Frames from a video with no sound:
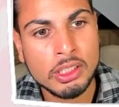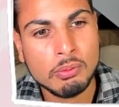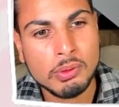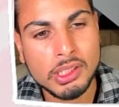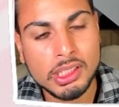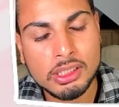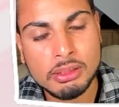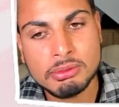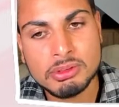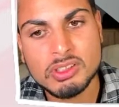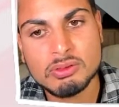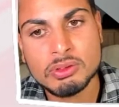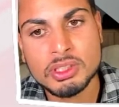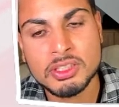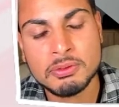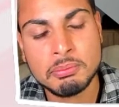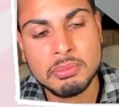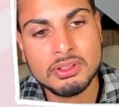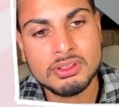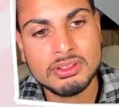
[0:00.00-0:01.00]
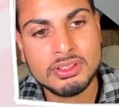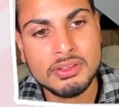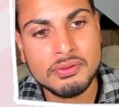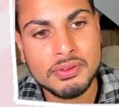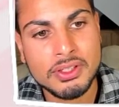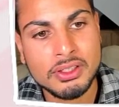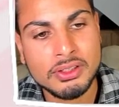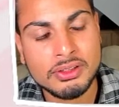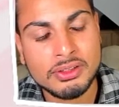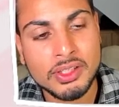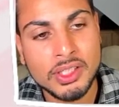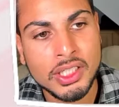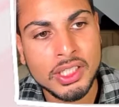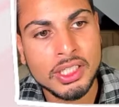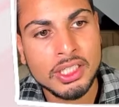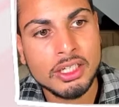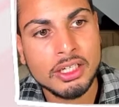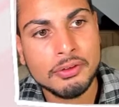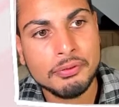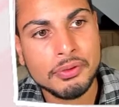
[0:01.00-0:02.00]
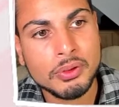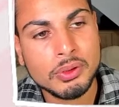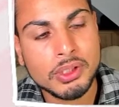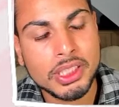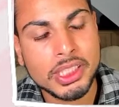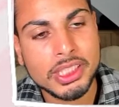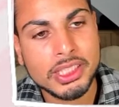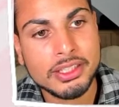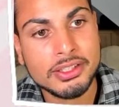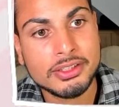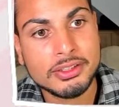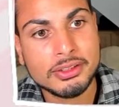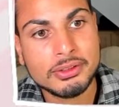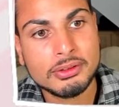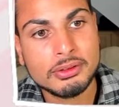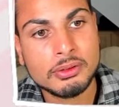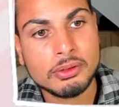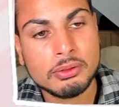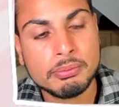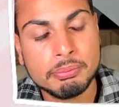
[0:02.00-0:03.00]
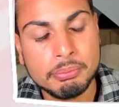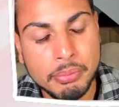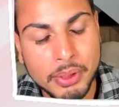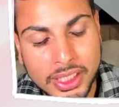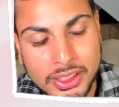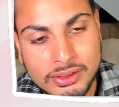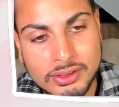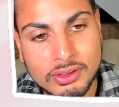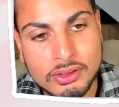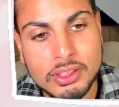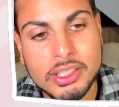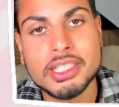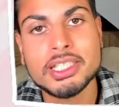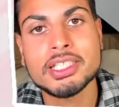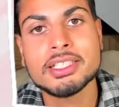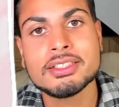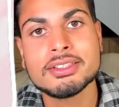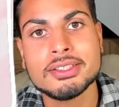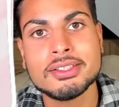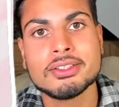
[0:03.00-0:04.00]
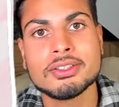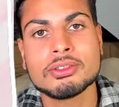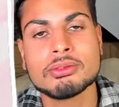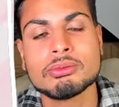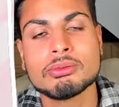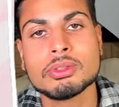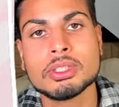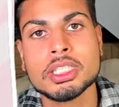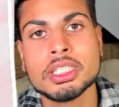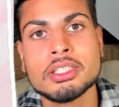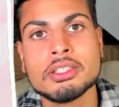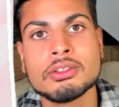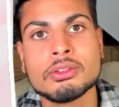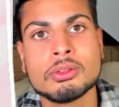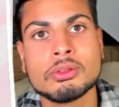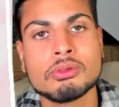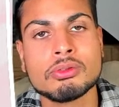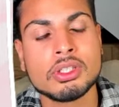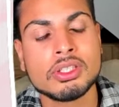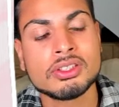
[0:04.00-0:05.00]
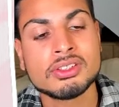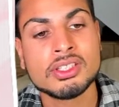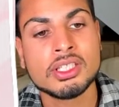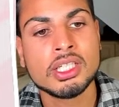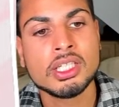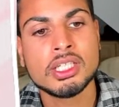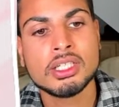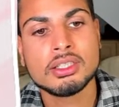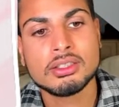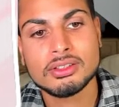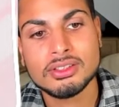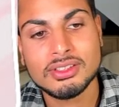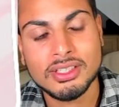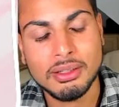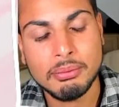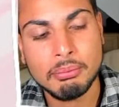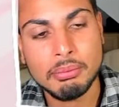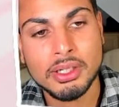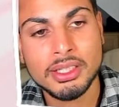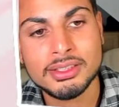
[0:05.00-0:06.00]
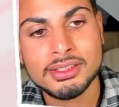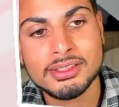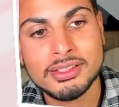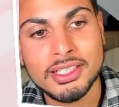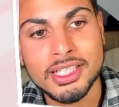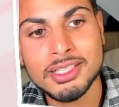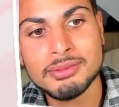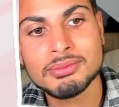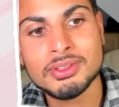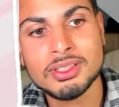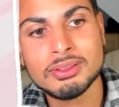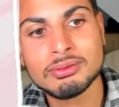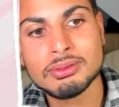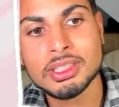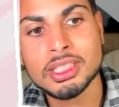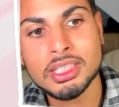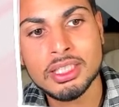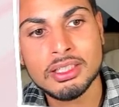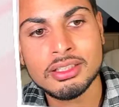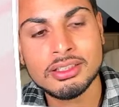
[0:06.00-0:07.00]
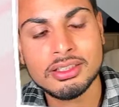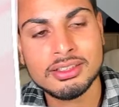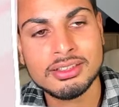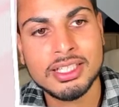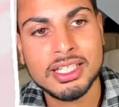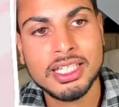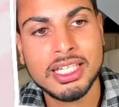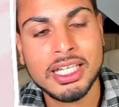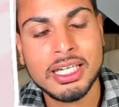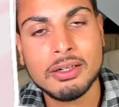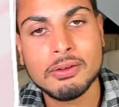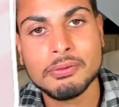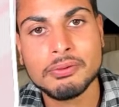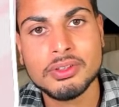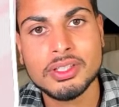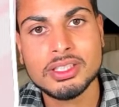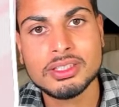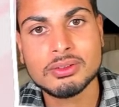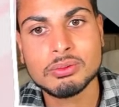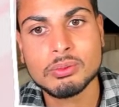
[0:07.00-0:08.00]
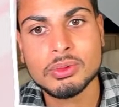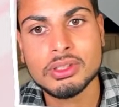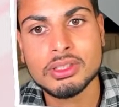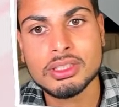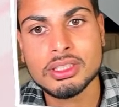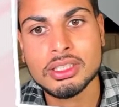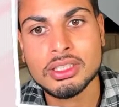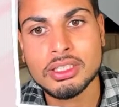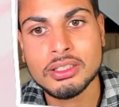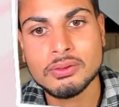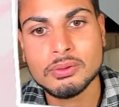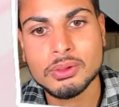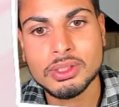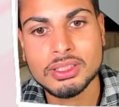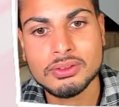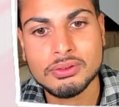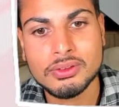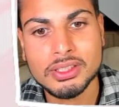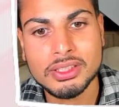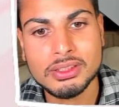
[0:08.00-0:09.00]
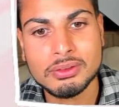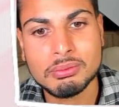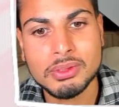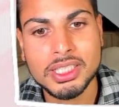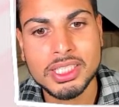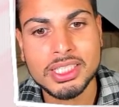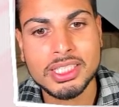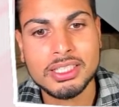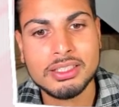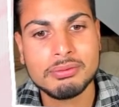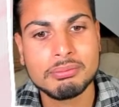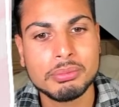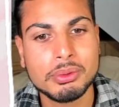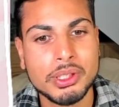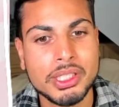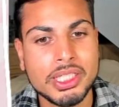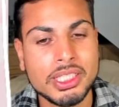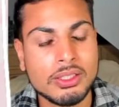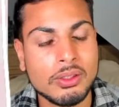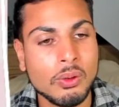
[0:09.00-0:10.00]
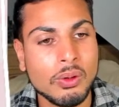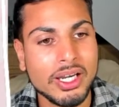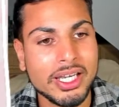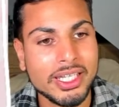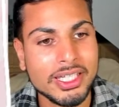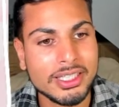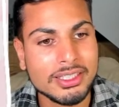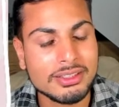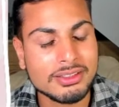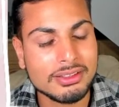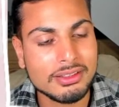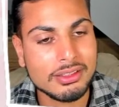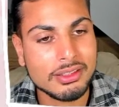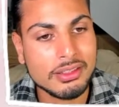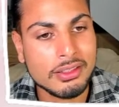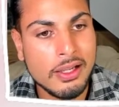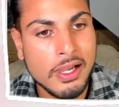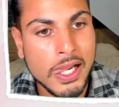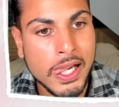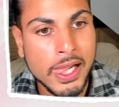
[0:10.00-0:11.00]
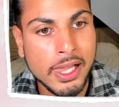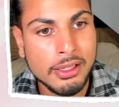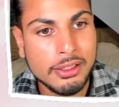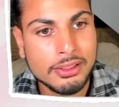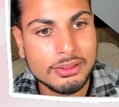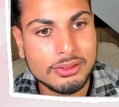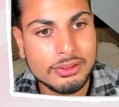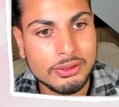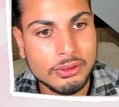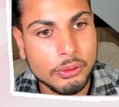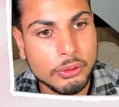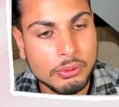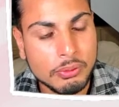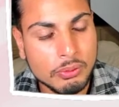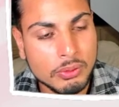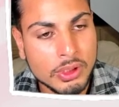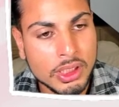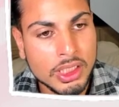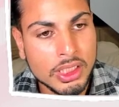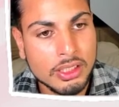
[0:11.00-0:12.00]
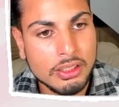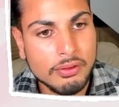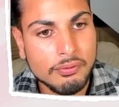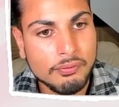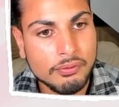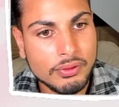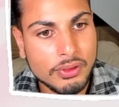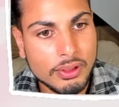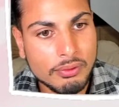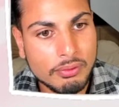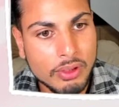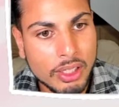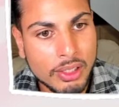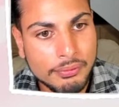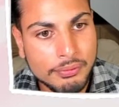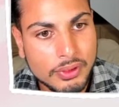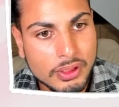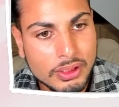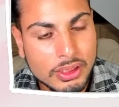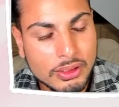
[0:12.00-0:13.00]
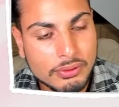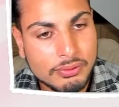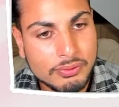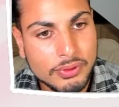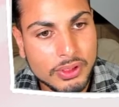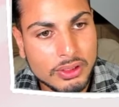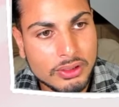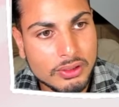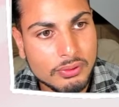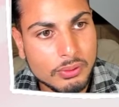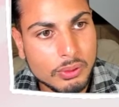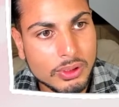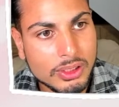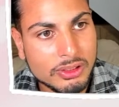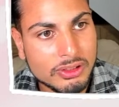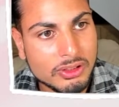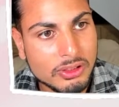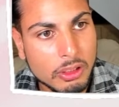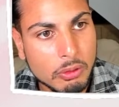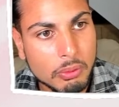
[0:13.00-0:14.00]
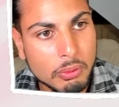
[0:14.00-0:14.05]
when it comes to responsiveness, I feel like it's better and easy to really do this step by step to really understand how things work, otherwise things might break quite easily. So I think first of all let's start